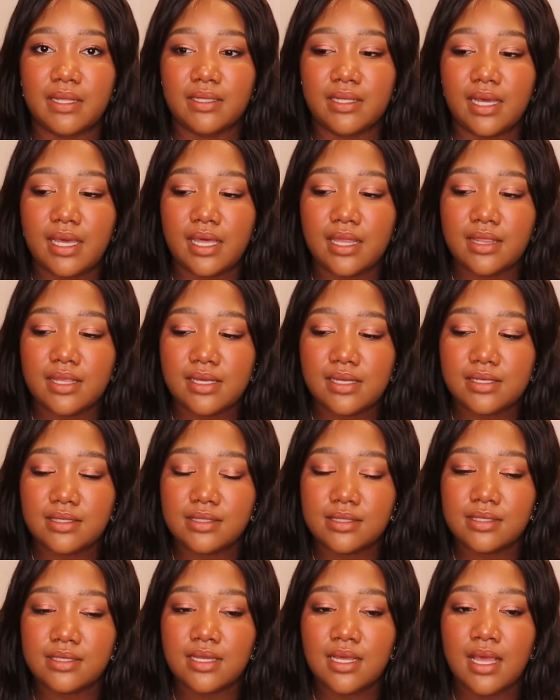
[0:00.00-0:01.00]
like
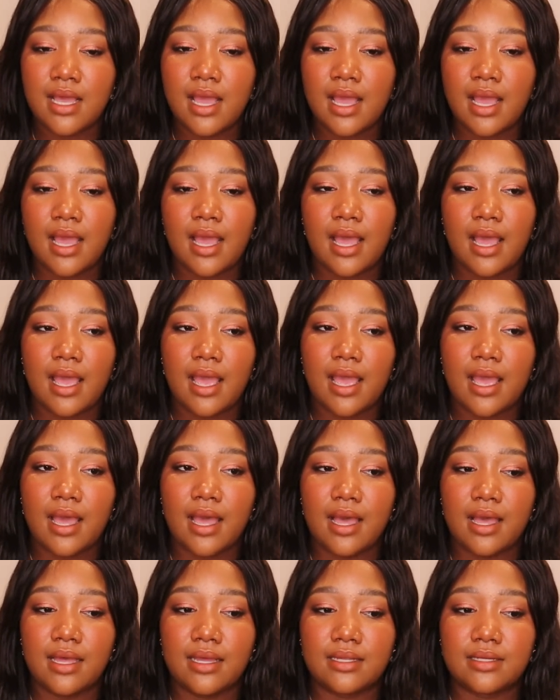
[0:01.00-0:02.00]
this,
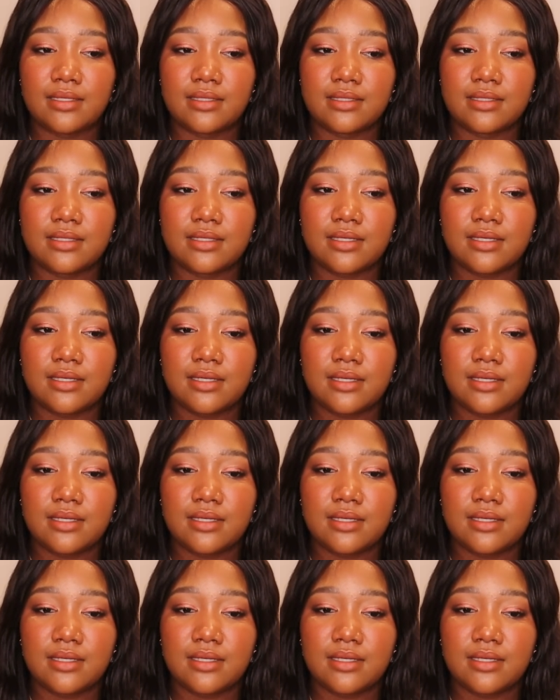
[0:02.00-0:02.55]
and